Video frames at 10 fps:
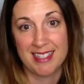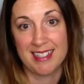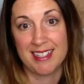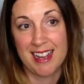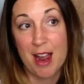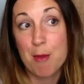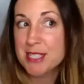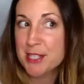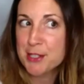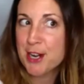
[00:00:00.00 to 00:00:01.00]
And I
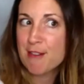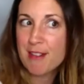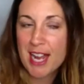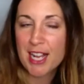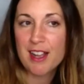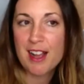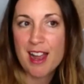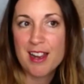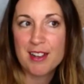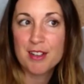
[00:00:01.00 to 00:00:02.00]
wasn't sure if
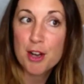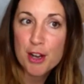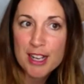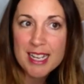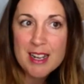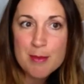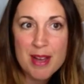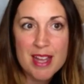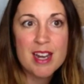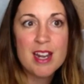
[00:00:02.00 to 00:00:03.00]
I could,
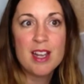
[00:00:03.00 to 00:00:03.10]
but